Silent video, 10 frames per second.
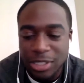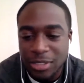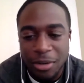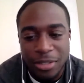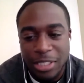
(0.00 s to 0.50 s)
to
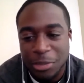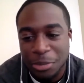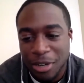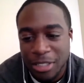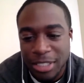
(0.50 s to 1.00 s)
start this
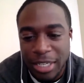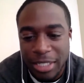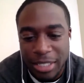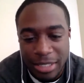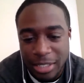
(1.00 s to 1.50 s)

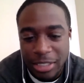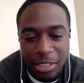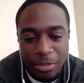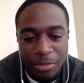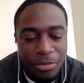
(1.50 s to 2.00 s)
project, and tell us a
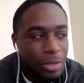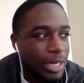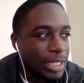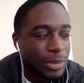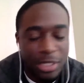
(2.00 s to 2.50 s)
little. Well,
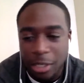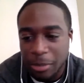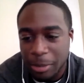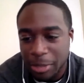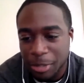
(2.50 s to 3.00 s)
I guess we can
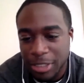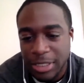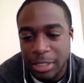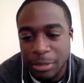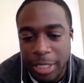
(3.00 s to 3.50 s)
talk about the
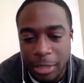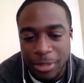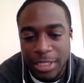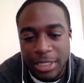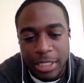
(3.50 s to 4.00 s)
project a little bit later,
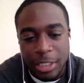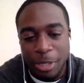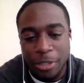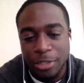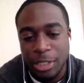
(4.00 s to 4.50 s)
but just tell us
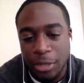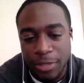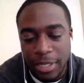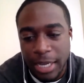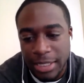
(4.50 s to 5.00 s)
about
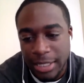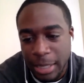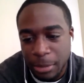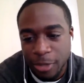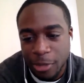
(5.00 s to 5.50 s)
yourself and as a
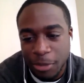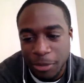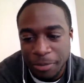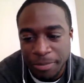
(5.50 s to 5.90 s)
game developer.